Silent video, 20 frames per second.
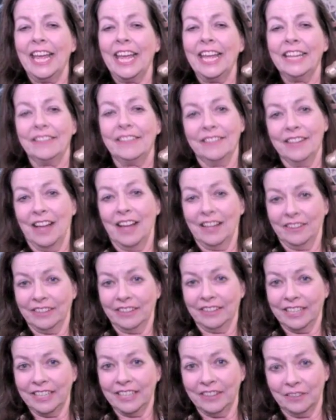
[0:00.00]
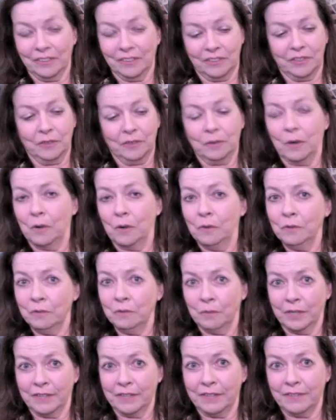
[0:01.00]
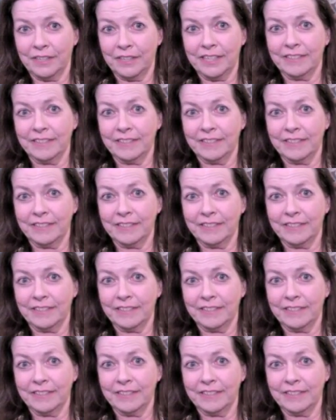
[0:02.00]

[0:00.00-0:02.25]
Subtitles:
It's not legal to own one of these.